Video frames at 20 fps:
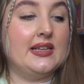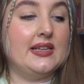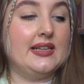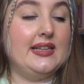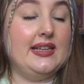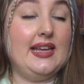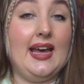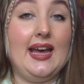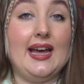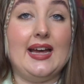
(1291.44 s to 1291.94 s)

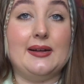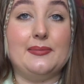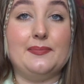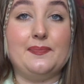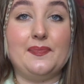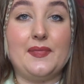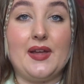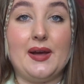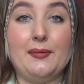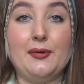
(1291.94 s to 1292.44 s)
yeah,
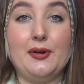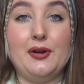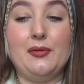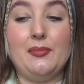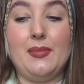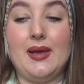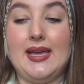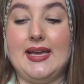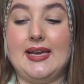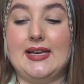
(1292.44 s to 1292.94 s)
I'm gonna
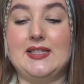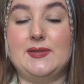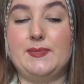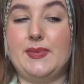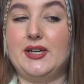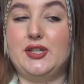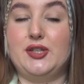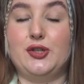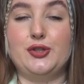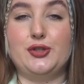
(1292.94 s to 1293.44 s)
make a
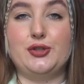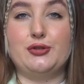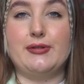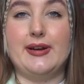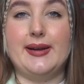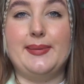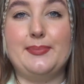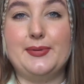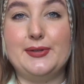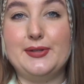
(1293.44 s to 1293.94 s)
special
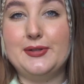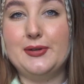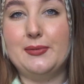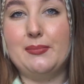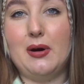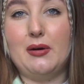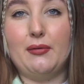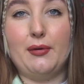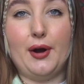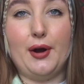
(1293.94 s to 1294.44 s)
trip
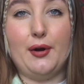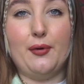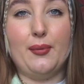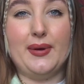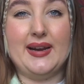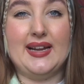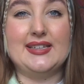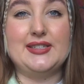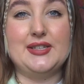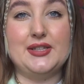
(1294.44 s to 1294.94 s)
tomorrow
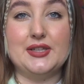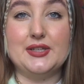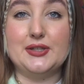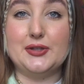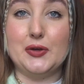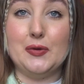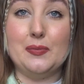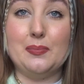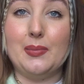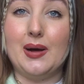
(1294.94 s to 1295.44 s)
when I do the
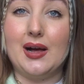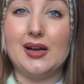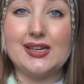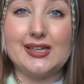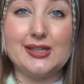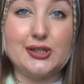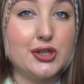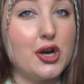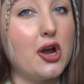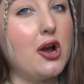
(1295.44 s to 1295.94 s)

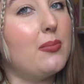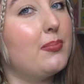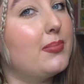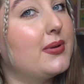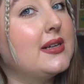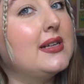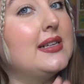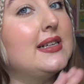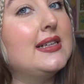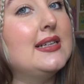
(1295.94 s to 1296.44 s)
supermarket shop,
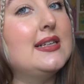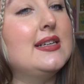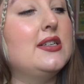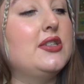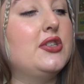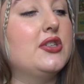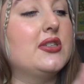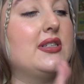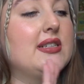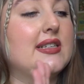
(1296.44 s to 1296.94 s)

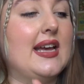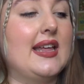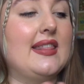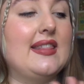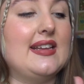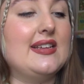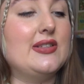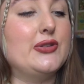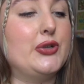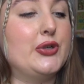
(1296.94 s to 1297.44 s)
just to get
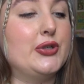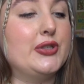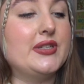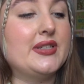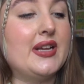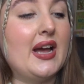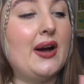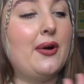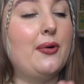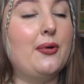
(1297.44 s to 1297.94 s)
these orders
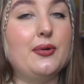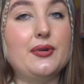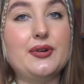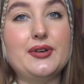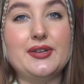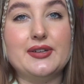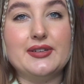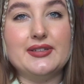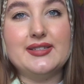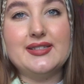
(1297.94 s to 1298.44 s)
out,
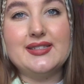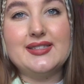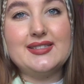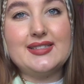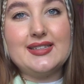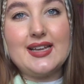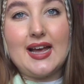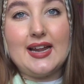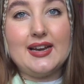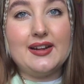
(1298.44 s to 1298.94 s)

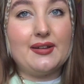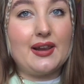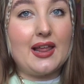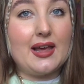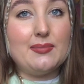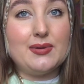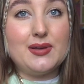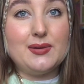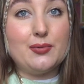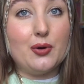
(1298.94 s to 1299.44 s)
because I don't
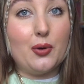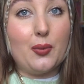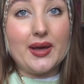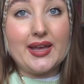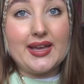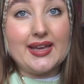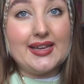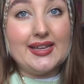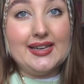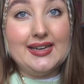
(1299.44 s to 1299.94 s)
like people
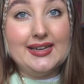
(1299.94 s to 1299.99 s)
waiting.